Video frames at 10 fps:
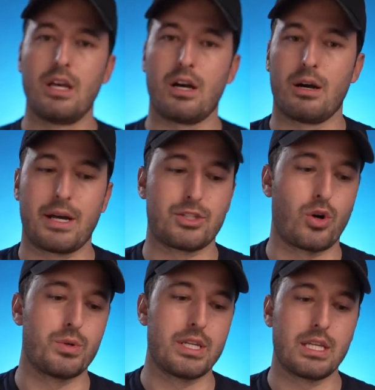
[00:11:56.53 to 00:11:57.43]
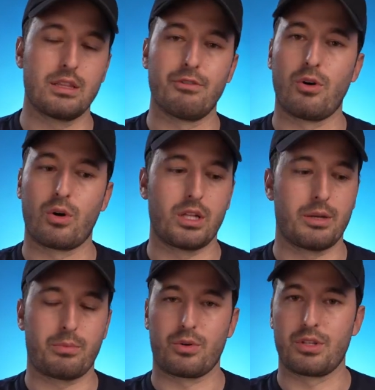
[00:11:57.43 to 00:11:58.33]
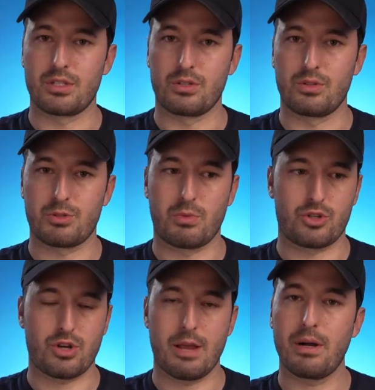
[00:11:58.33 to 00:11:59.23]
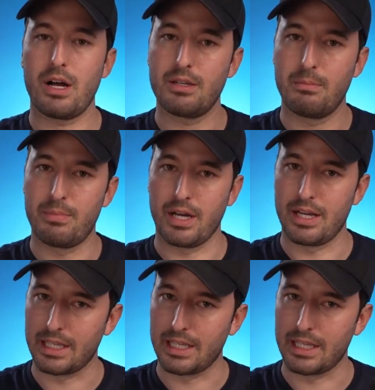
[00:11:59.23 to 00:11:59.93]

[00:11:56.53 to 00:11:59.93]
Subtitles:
I don't need the phone clip or this little small tripod. But